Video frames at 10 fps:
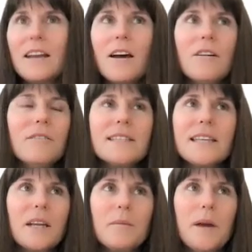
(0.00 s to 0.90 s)
And I always
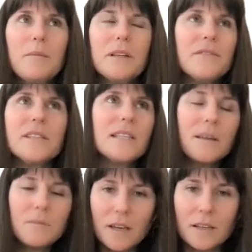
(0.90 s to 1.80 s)
say to people, if it
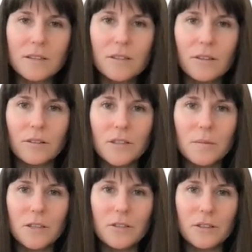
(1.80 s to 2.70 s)
seems like it's too good to
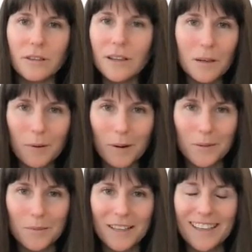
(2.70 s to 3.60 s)
be true, it
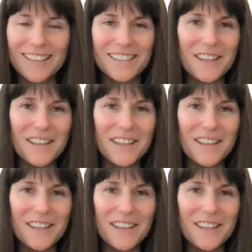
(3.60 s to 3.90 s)
probably is.